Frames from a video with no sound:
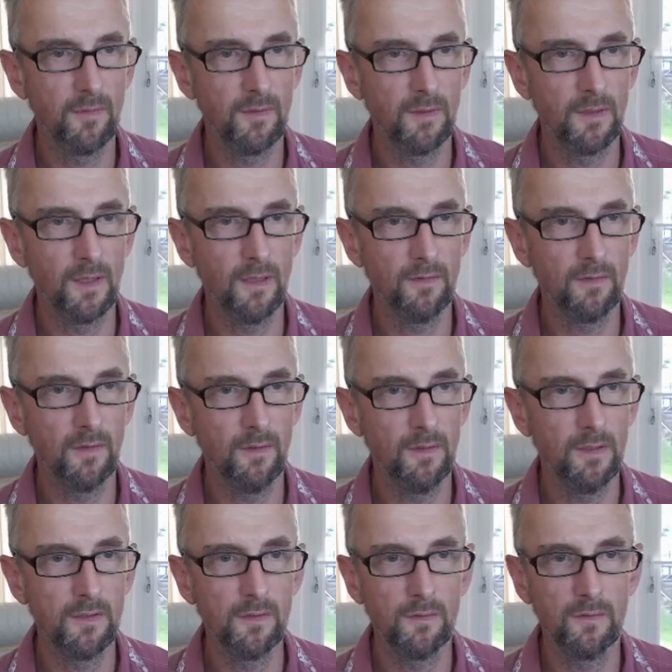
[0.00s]
Okay, so
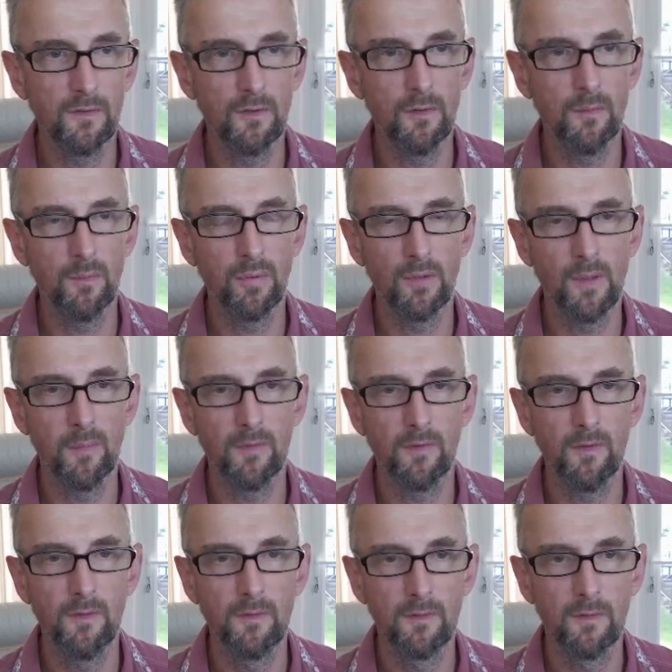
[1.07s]
initial tune
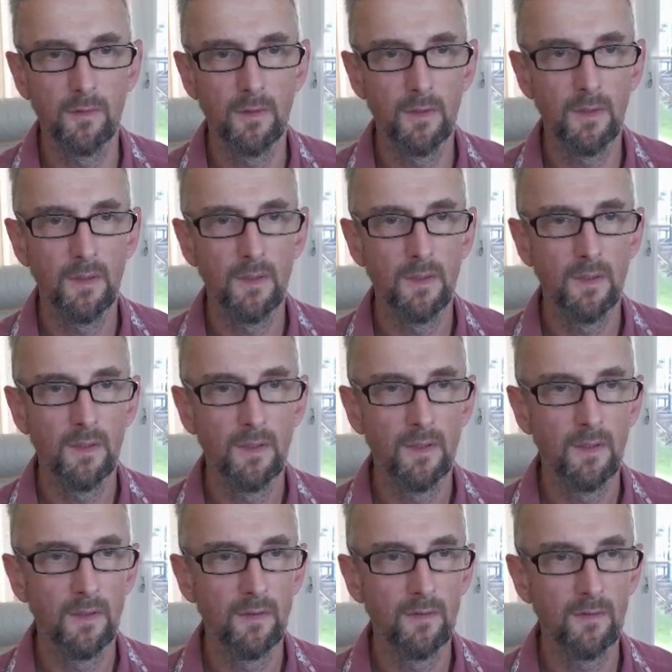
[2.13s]
parameters.
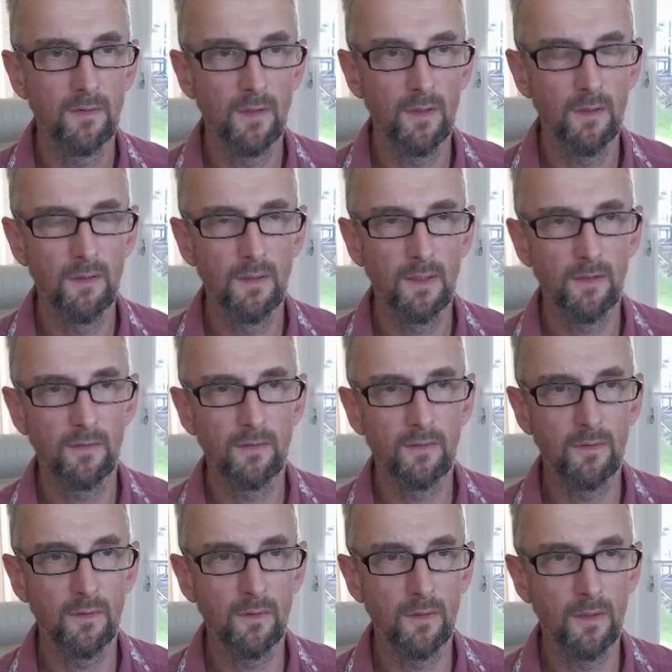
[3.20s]
So let's
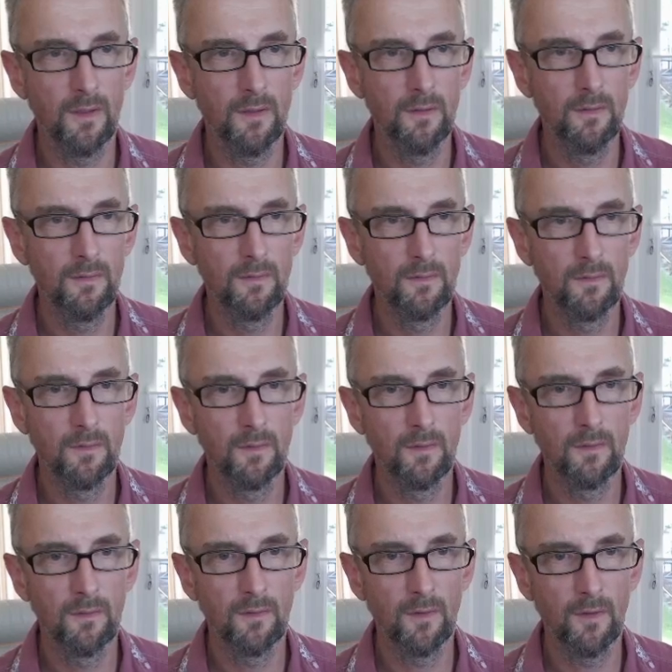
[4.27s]
do those.
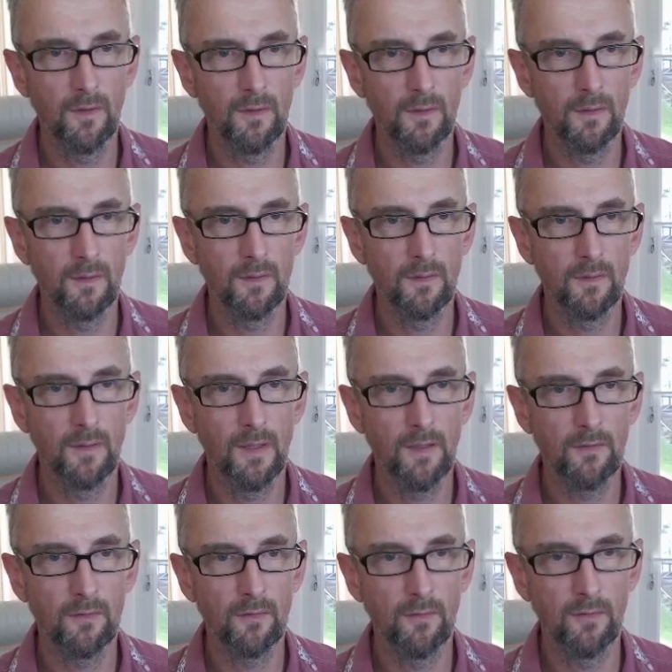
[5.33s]
So
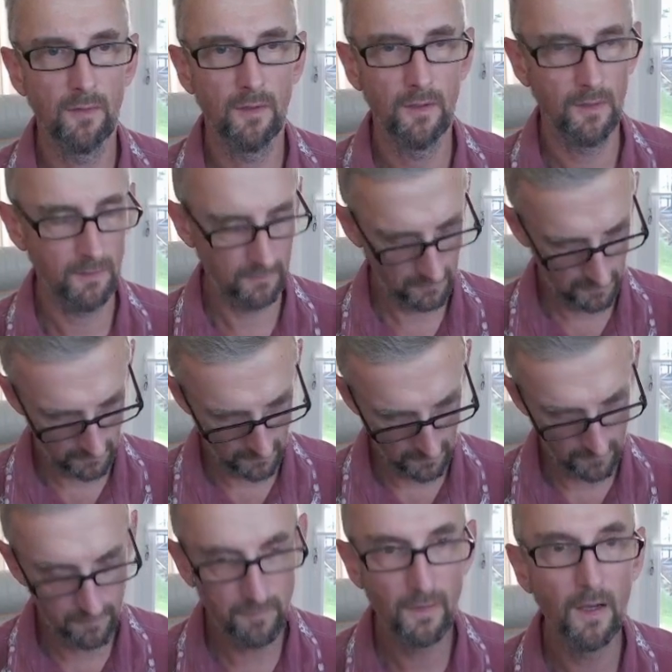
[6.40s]
screw size, so I've got
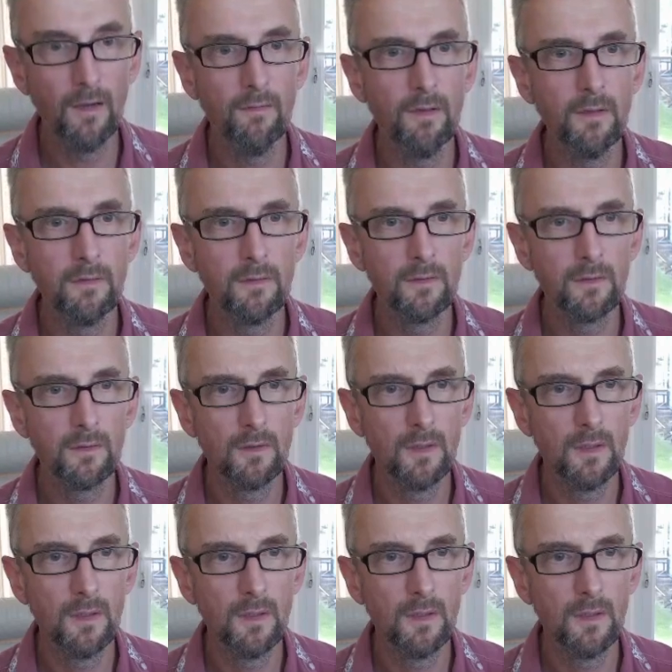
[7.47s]
5-inch.